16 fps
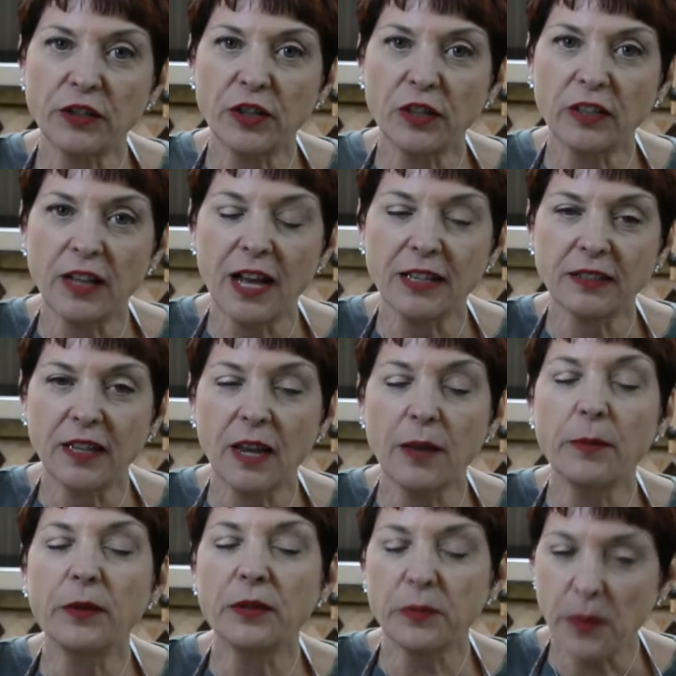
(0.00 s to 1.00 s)
took last
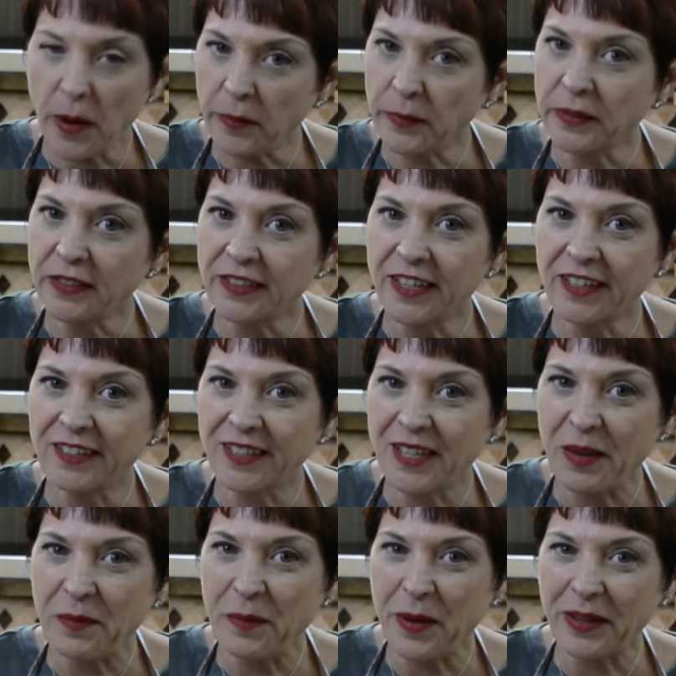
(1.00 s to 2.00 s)
time, but it's probably gonna take the
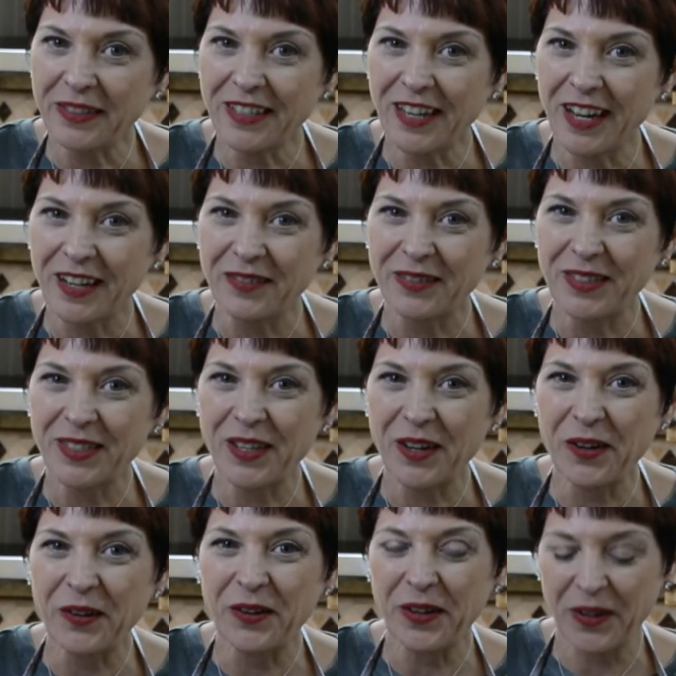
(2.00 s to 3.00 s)
same amount of time.
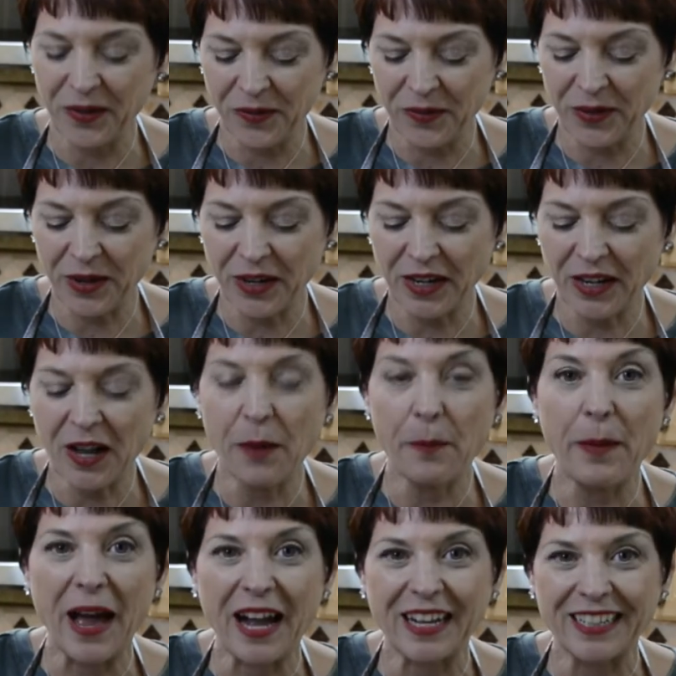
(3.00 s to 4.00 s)
So we're gonna
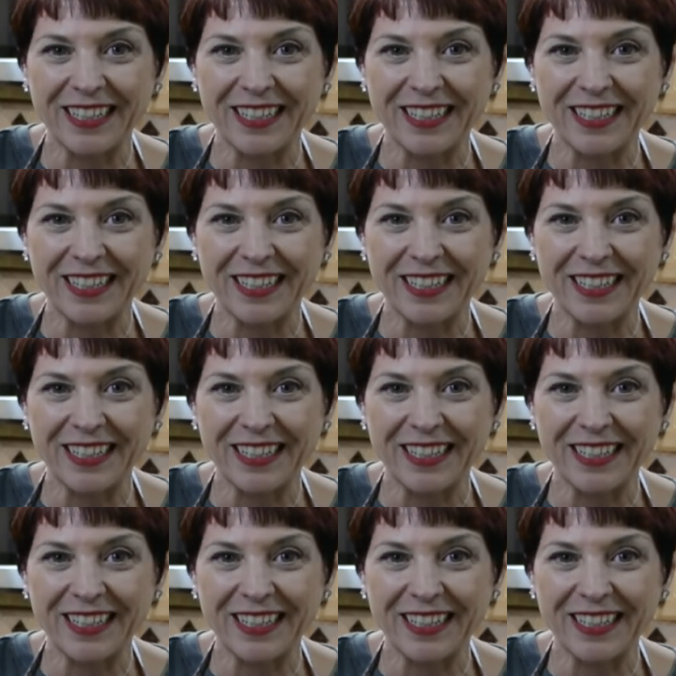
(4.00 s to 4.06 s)
come back.